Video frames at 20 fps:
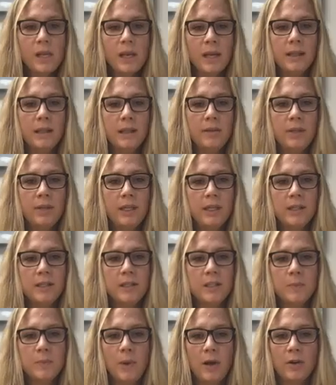I live in a
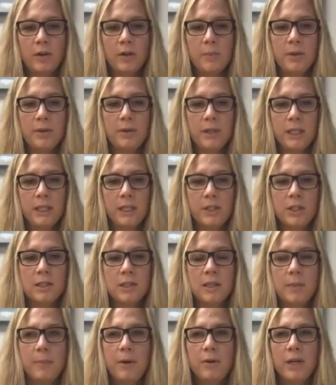small community
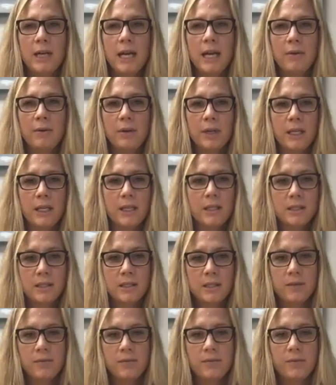just about an hour
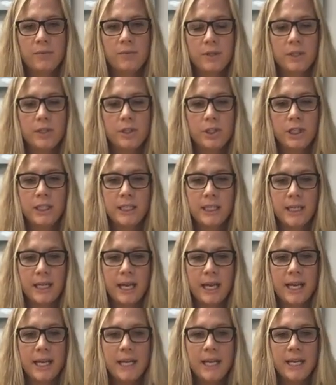east of the
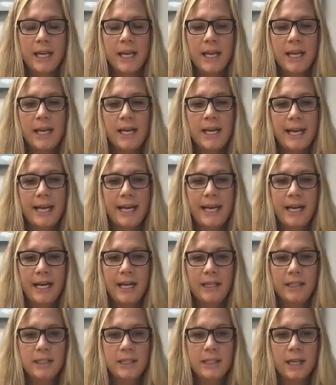GTA.
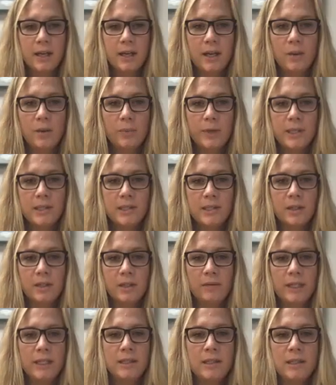And we
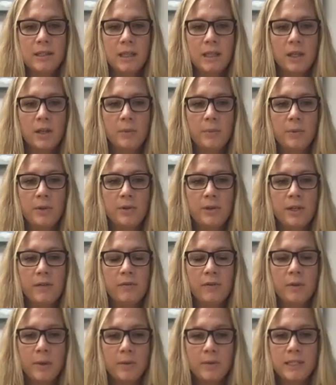service a community
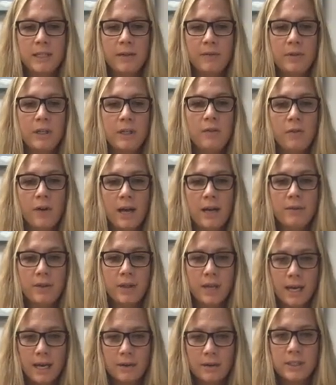of about
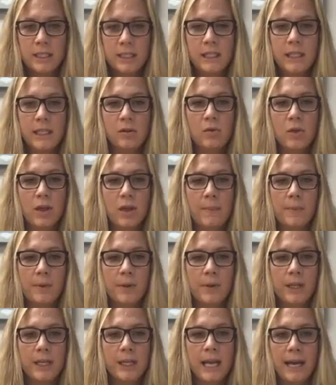75,000 here in
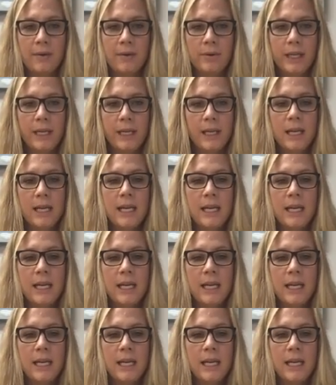Northumberland County.